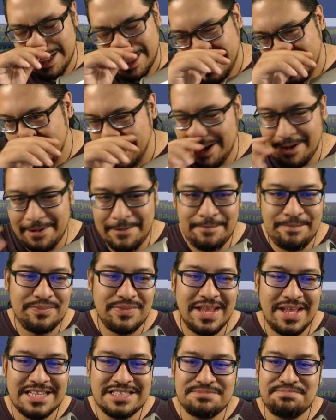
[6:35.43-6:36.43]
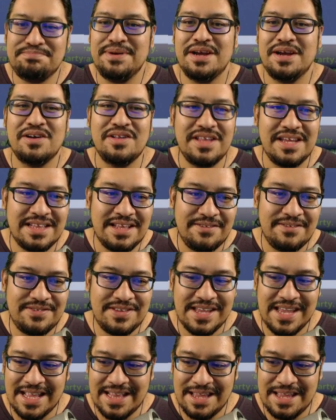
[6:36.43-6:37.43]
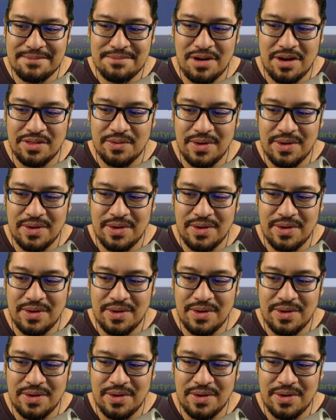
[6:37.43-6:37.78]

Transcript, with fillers: Oh, that's barely enough to get him all the